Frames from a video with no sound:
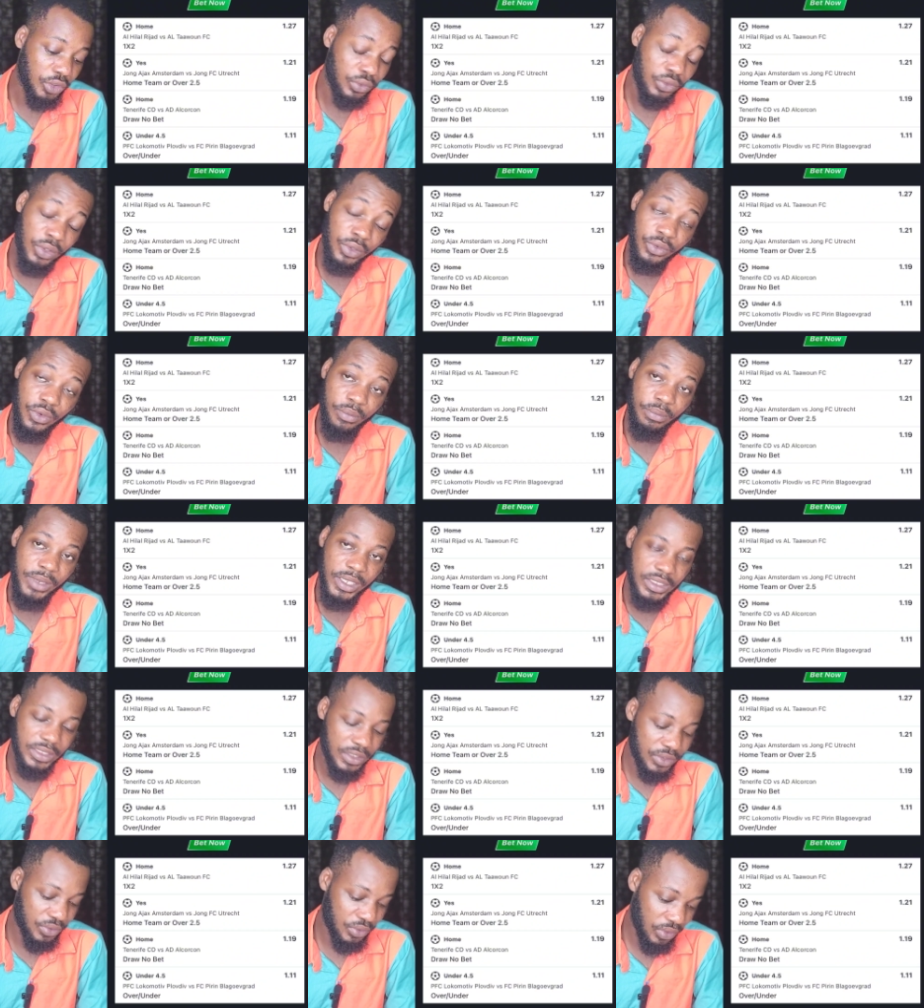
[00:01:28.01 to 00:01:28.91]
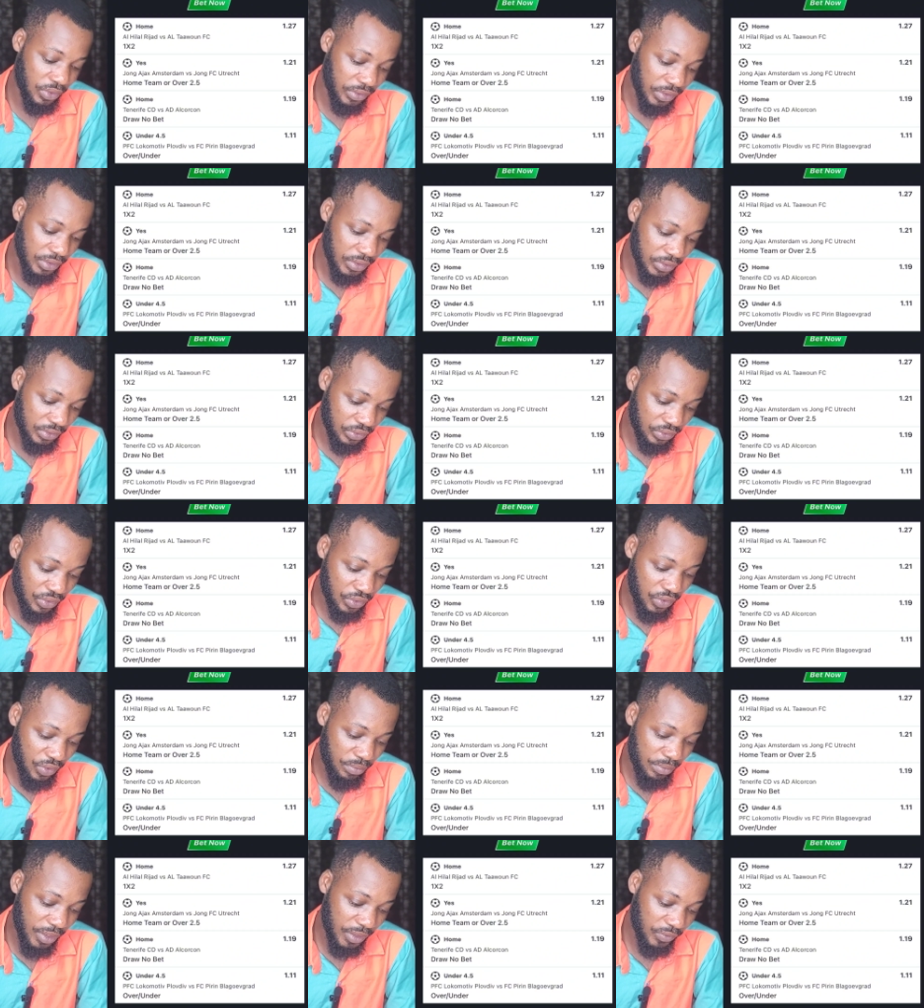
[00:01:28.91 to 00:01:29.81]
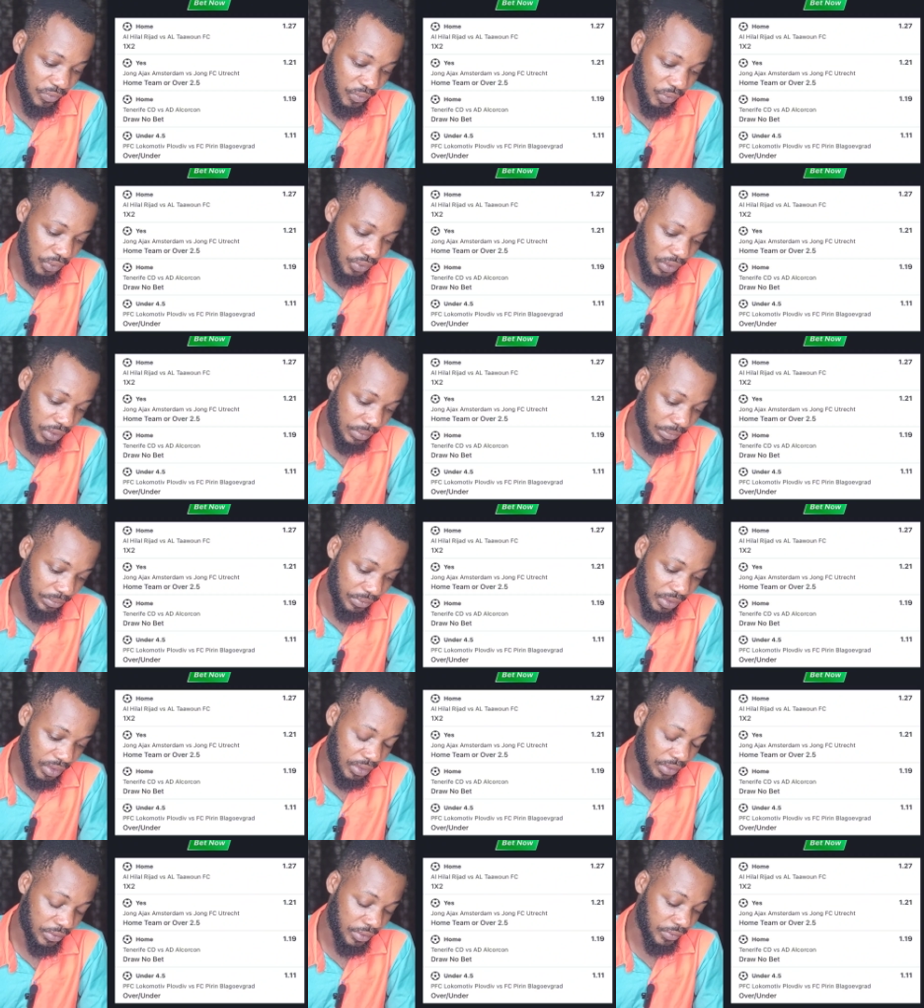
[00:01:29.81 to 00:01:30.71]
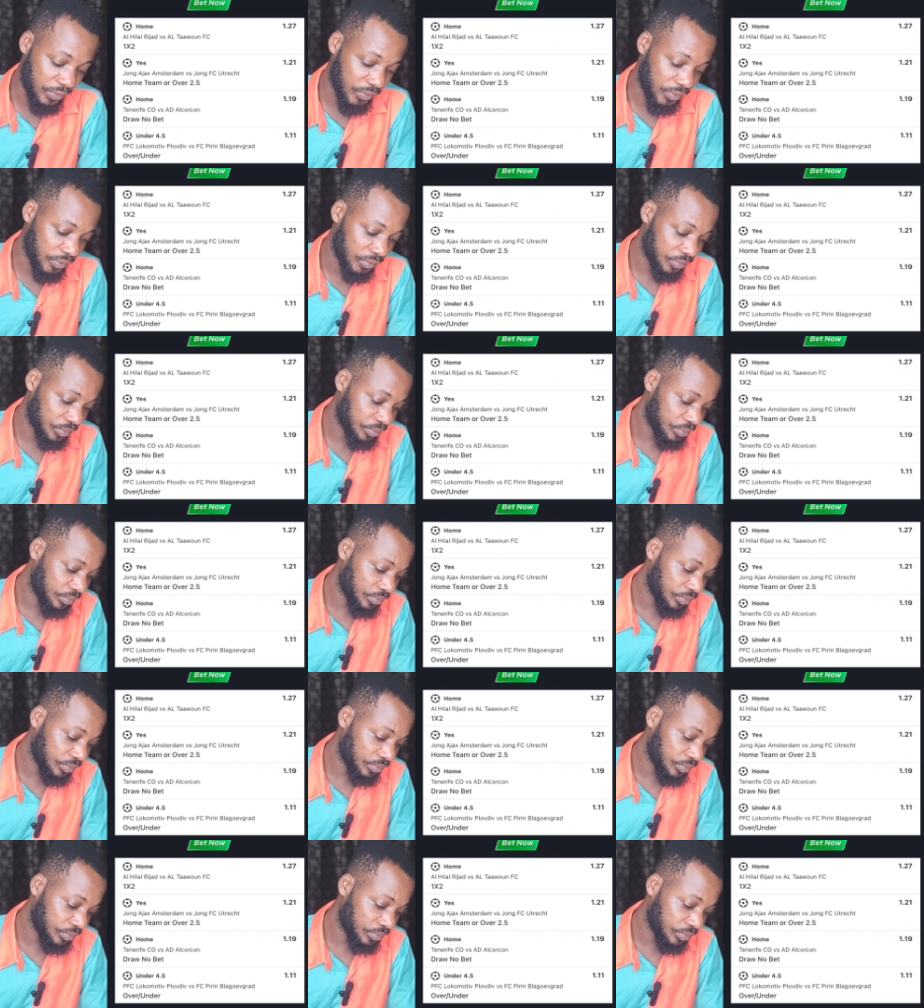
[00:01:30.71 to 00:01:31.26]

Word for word: draw no bet sorry draw no bet for um Tarif.